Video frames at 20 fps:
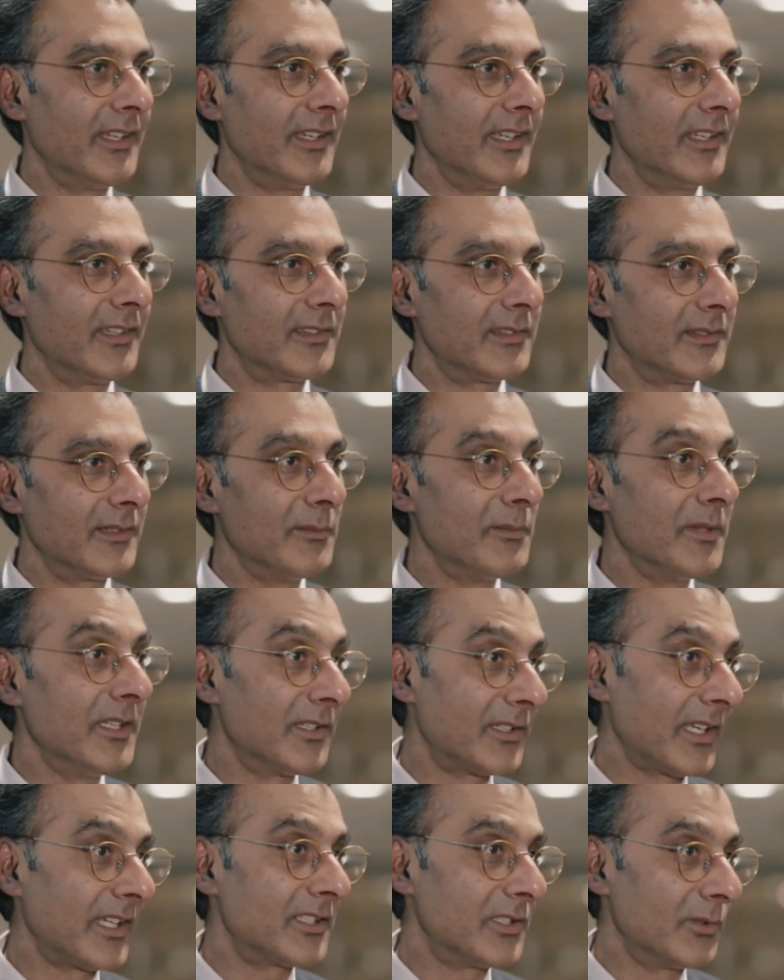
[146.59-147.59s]
It means
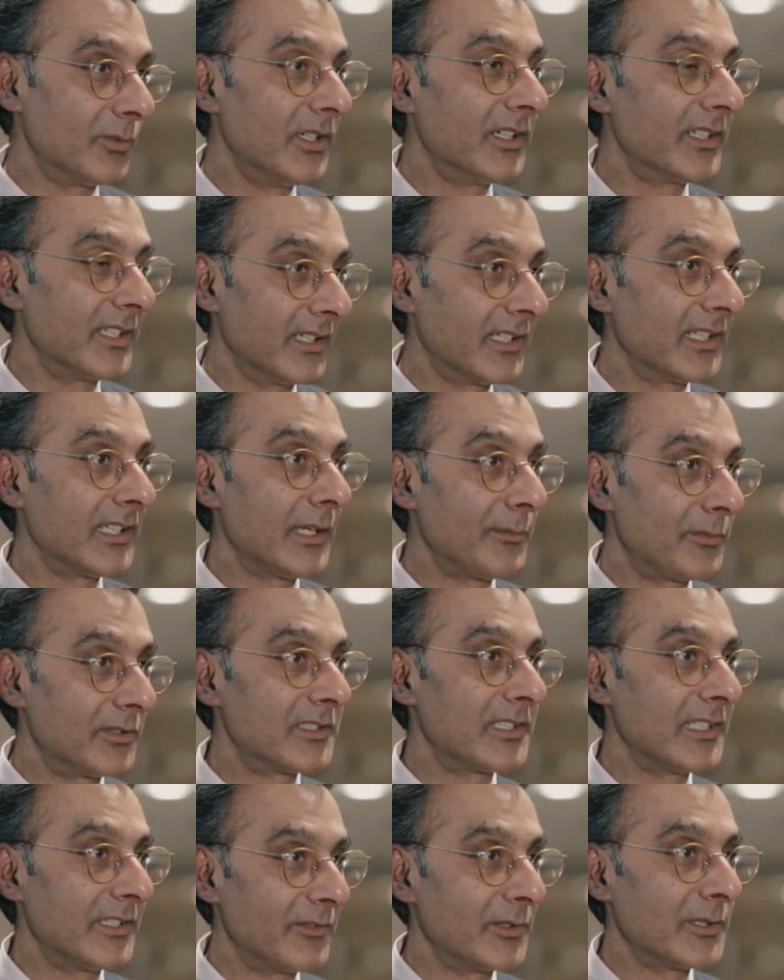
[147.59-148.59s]
actually working
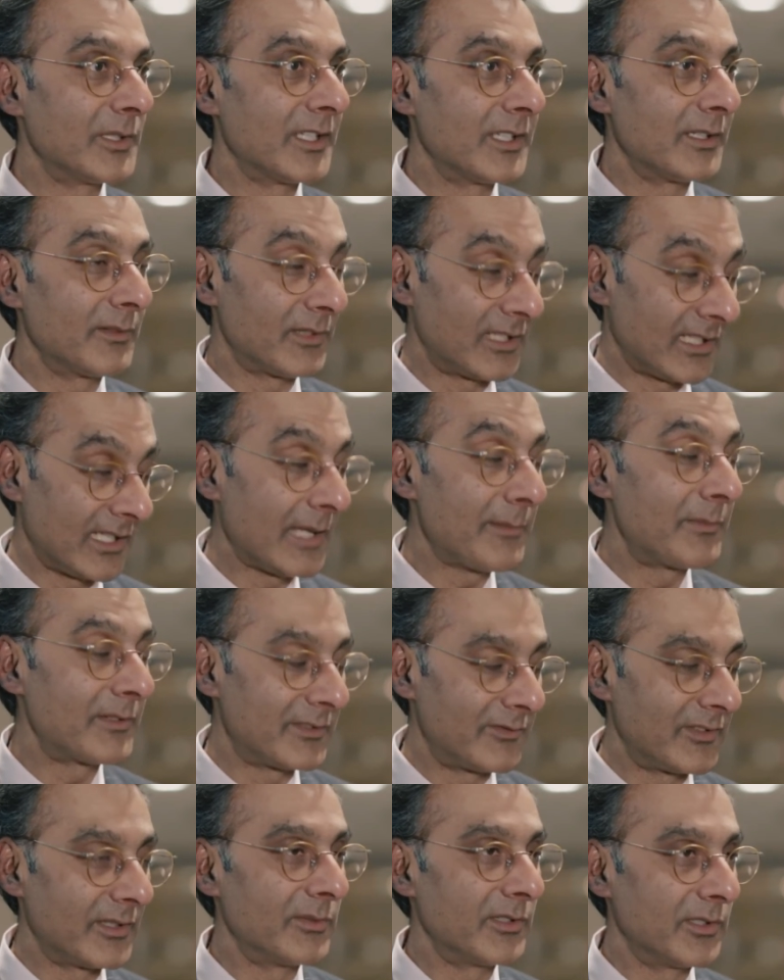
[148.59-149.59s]

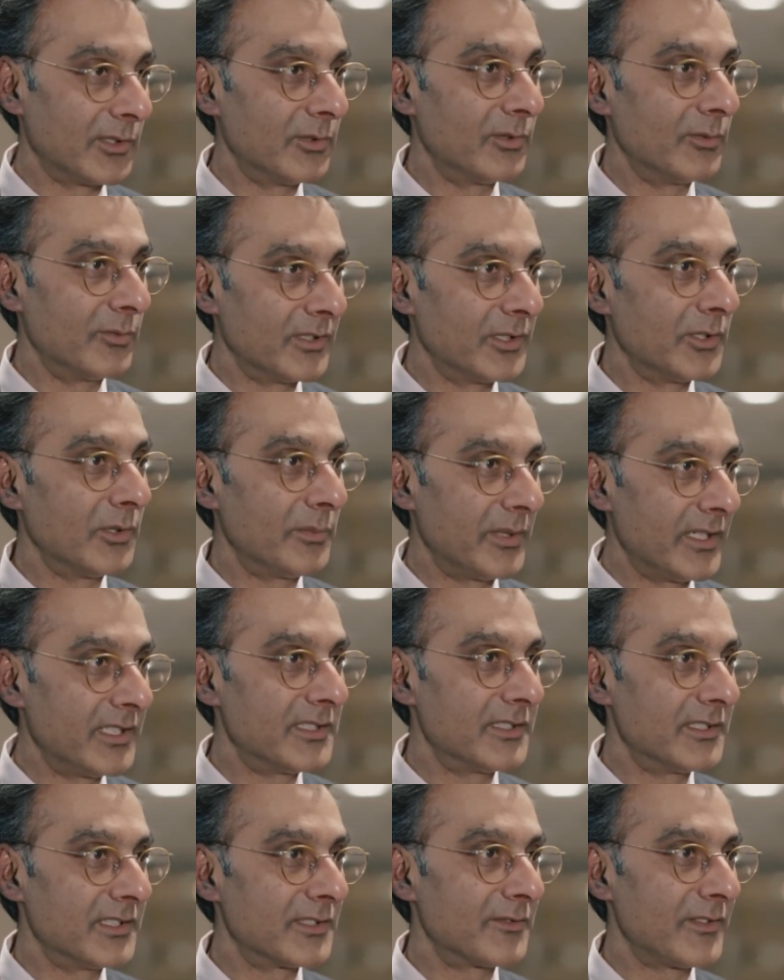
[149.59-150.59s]
collaboratively with your
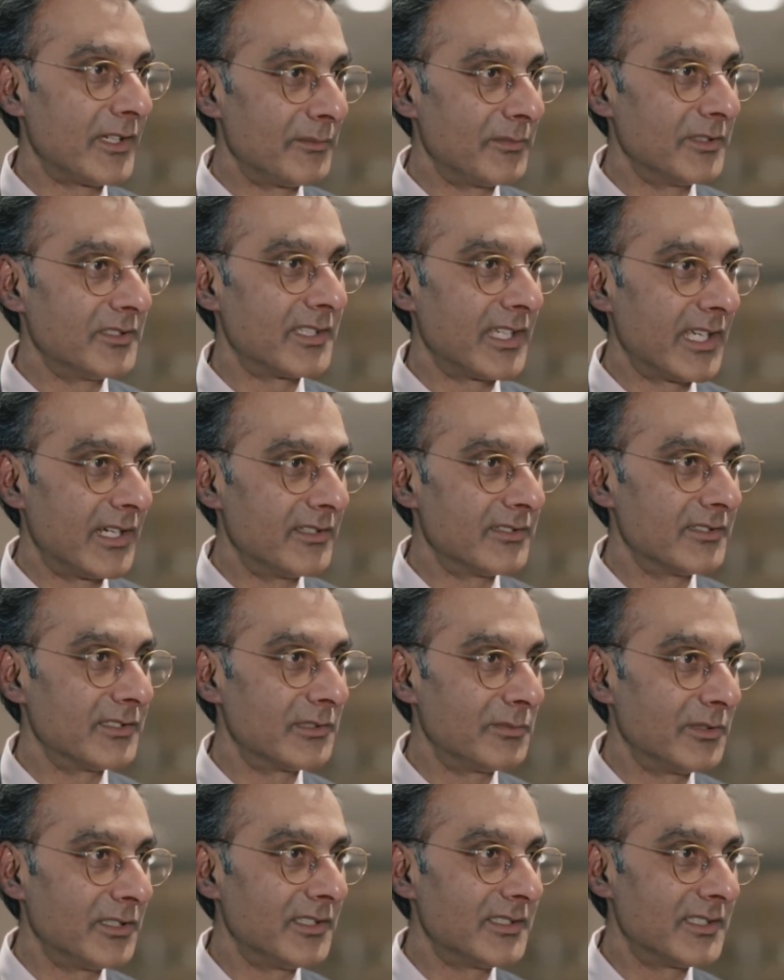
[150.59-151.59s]
patients, families, carers and
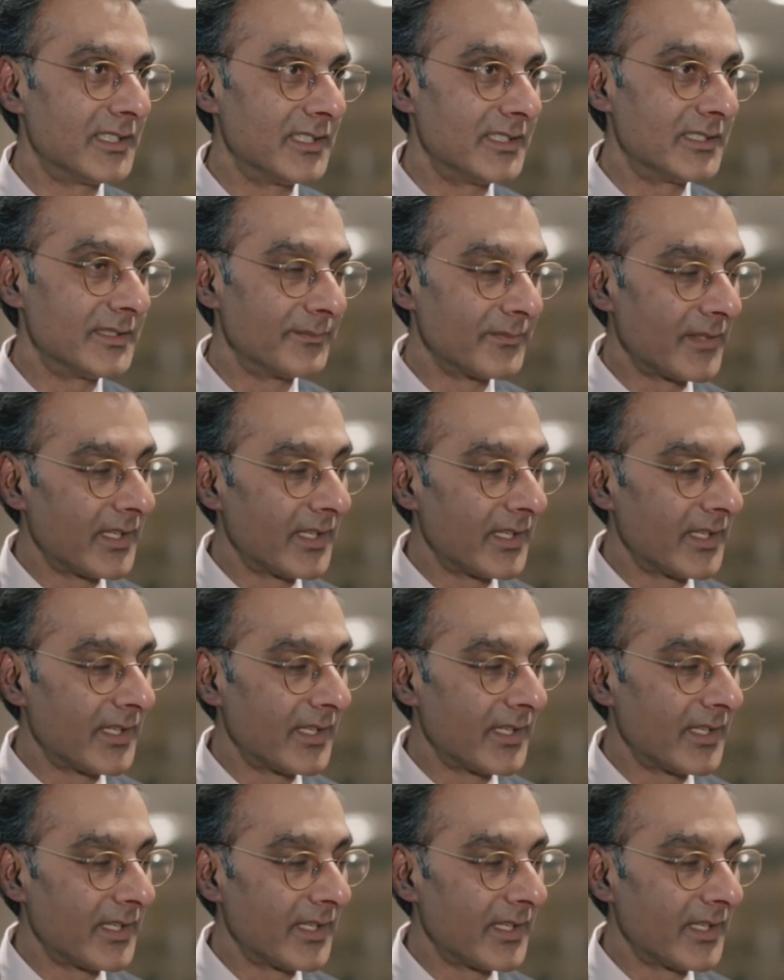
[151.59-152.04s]
communities.